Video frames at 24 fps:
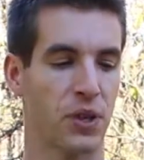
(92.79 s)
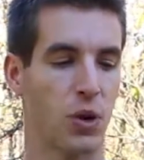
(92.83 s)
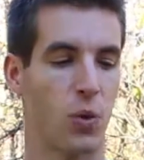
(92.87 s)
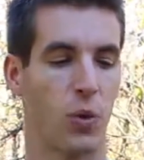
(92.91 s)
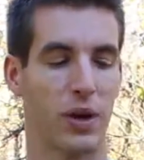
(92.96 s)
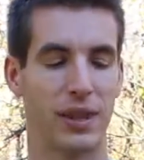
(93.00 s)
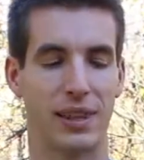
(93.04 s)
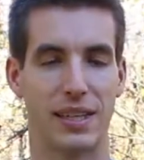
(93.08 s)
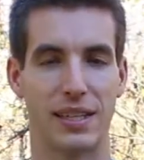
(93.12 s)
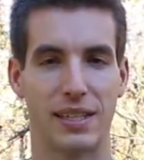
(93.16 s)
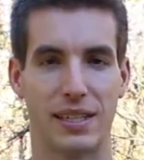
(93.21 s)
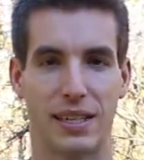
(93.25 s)

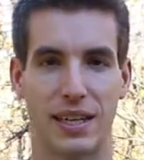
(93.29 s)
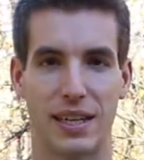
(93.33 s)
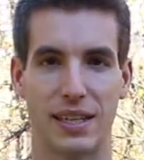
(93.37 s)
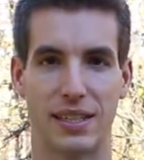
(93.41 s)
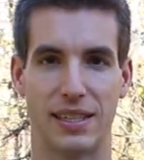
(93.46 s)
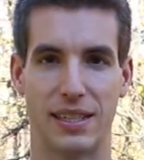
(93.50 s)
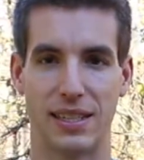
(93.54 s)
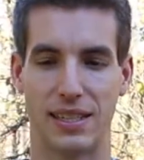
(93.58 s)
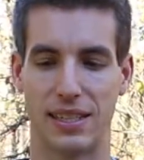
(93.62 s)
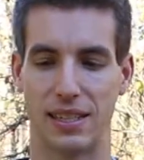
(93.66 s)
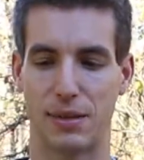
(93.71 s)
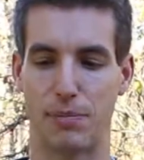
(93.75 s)
What this
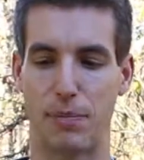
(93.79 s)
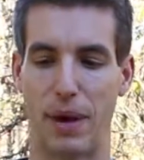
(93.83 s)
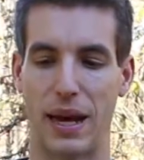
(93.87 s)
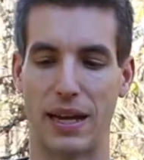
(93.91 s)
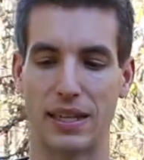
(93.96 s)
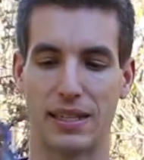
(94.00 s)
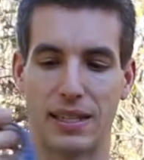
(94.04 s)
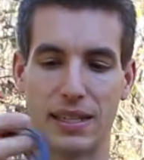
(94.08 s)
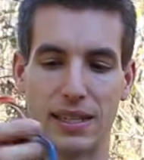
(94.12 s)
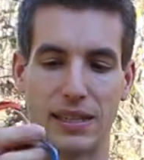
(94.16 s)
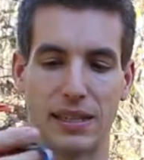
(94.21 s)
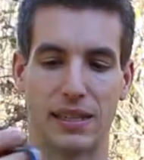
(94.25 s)
is
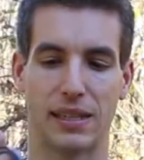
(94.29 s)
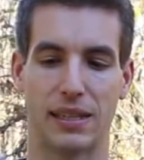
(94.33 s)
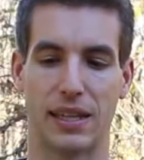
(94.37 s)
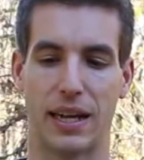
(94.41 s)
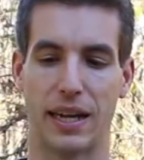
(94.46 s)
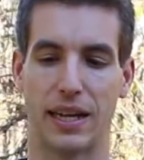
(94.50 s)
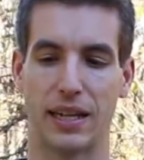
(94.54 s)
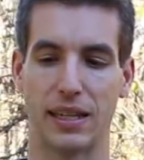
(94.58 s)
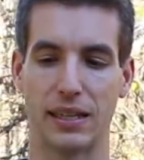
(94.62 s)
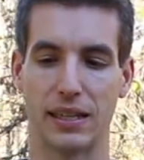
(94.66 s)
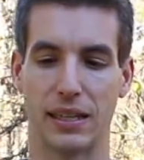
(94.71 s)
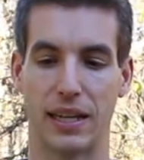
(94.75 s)
basically
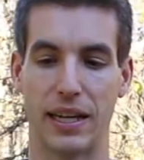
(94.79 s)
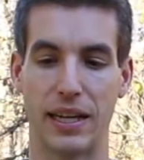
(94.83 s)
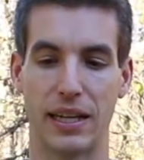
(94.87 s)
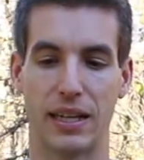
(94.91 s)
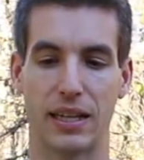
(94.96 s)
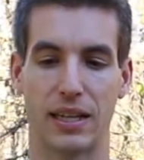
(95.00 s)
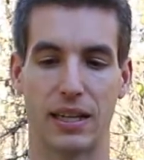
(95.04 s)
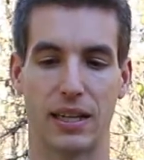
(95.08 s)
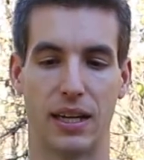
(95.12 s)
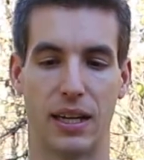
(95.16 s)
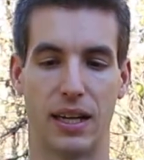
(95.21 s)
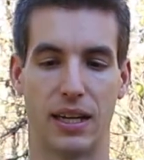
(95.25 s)
like a
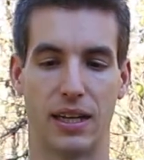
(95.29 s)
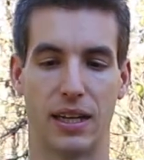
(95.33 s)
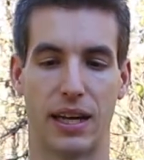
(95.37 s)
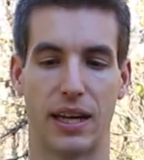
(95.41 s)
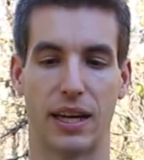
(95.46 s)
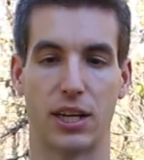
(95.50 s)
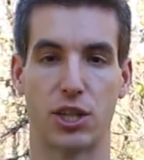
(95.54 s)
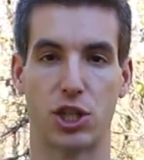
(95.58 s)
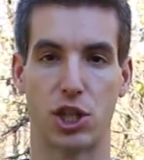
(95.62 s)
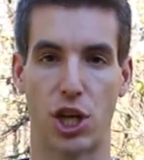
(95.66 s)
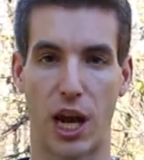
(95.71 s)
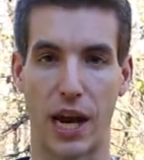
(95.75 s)
link, like
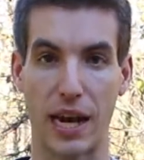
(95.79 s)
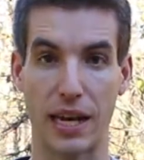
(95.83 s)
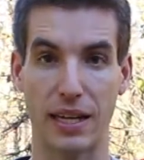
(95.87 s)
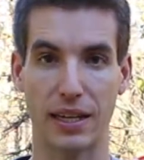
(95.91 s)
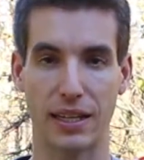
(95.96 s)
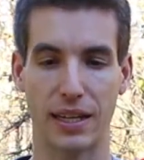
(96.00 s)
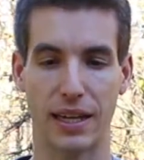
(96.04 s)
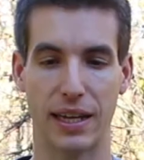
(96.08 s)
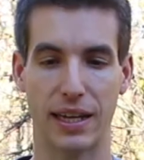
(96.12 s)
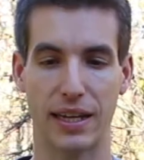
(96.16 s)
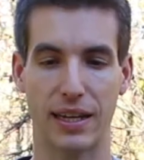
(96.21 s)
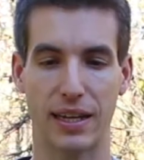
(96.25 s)
a
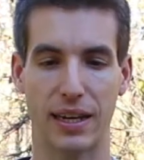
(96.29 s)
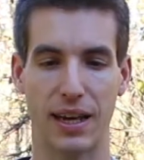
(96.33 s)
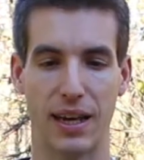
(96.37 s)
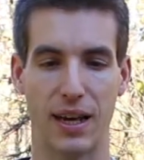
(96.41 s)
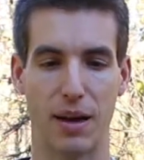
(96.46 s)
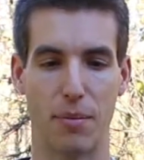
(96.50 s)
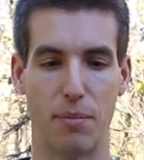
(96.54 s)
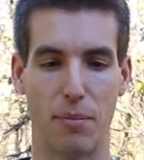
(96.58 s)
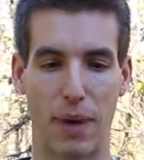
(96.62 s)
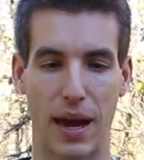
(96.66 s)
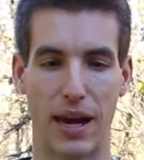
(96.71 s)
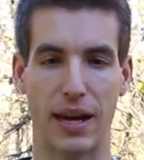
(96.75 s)
chain link
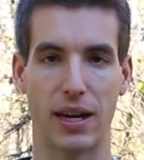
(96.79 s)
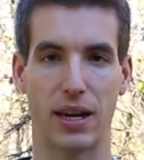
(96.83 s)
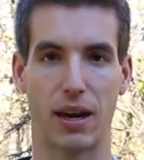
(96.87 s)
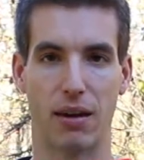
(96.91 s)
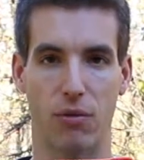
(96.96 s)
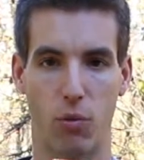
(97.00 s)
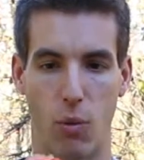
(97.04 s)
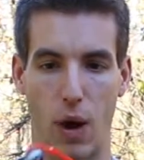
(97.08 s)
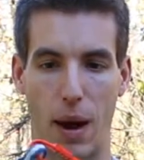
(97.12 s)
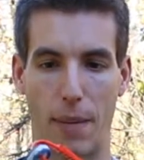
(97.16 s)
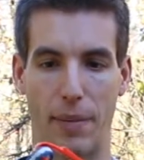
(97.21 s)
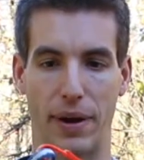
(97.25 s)
made
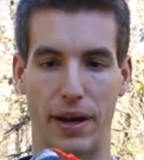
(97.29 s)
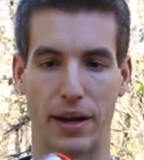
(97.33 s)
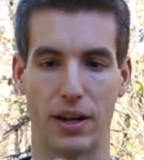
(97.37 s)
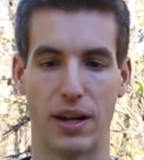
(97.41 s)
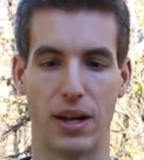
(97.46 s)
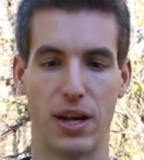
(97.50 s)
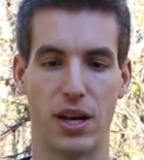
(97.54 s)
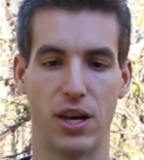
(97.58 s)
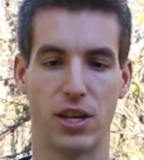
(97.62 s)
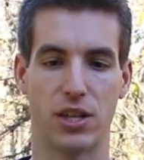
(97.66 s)
of webbing.